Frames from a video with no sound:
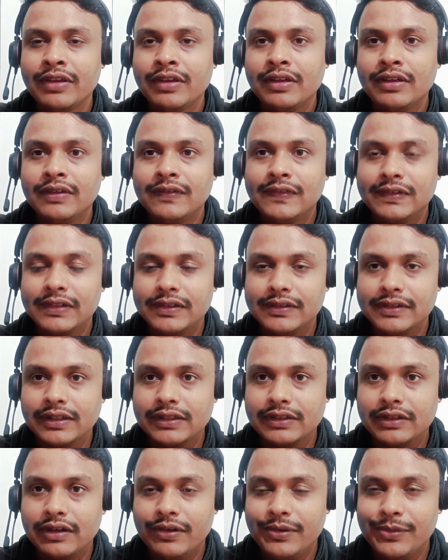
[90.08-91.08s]
such
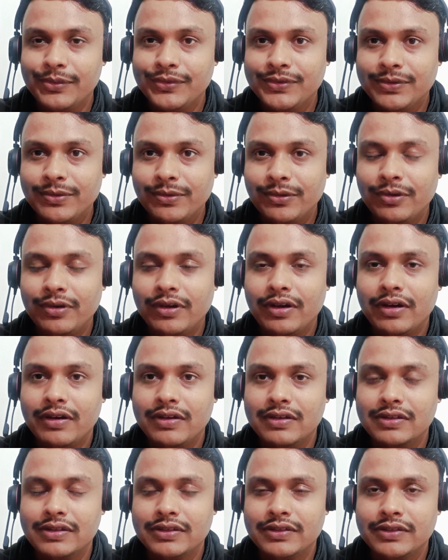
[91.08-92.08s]
as R2 score,
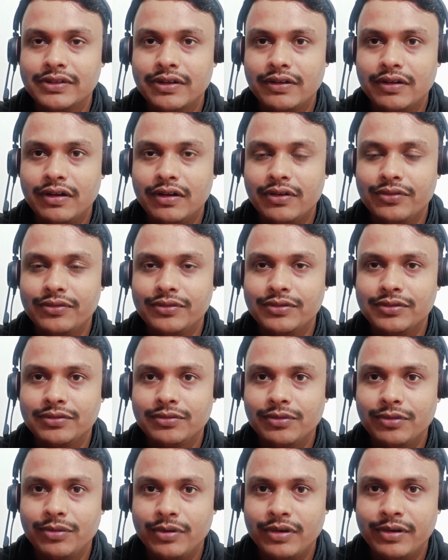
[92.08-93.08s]
adjusted R2
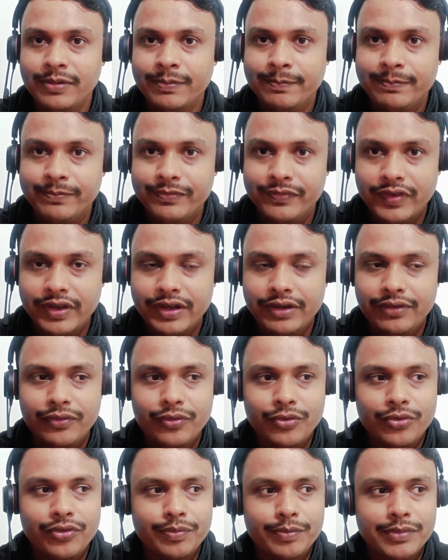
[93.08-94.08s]
score, then
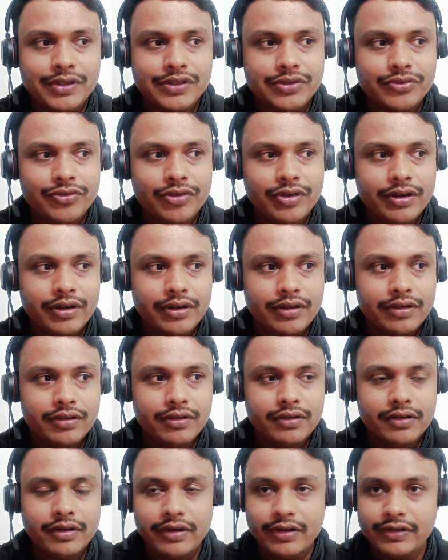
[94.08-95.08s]
root mean square
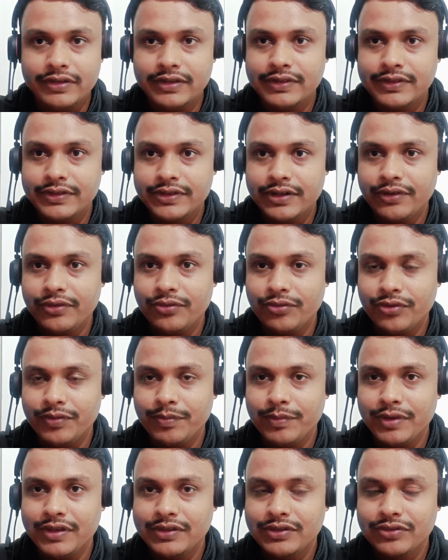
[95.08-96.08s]
error, adjusted root
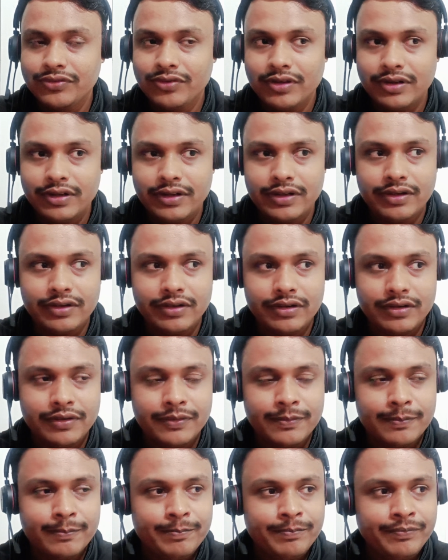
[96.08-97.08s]
mean square error,
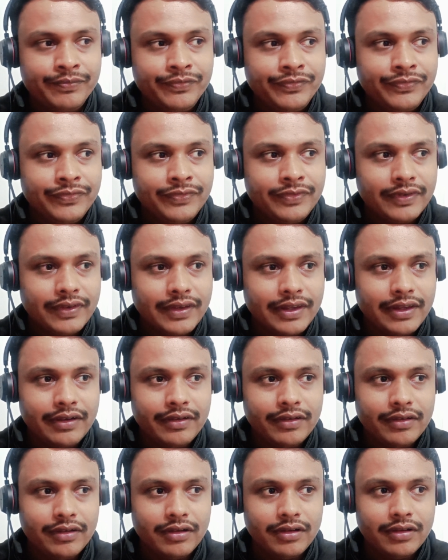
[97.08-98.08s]

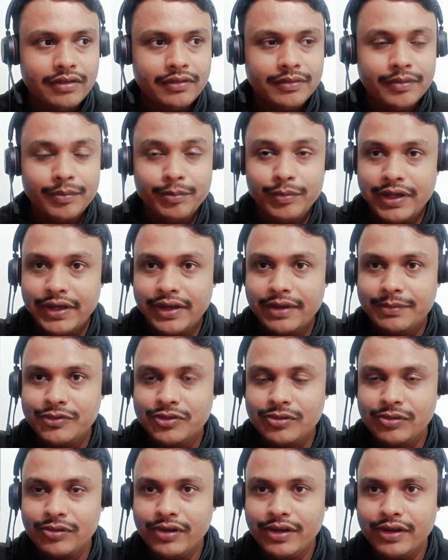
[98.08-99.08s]
then mean
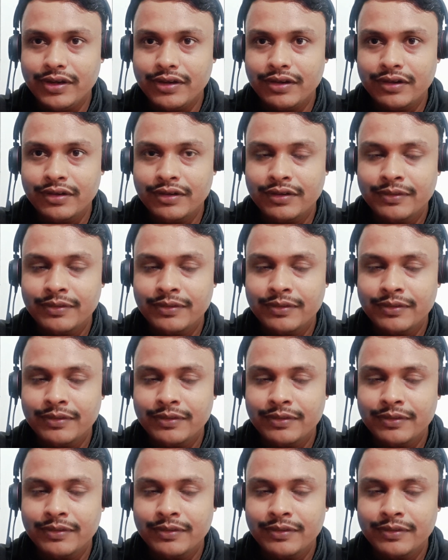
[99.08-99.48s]
absolute error,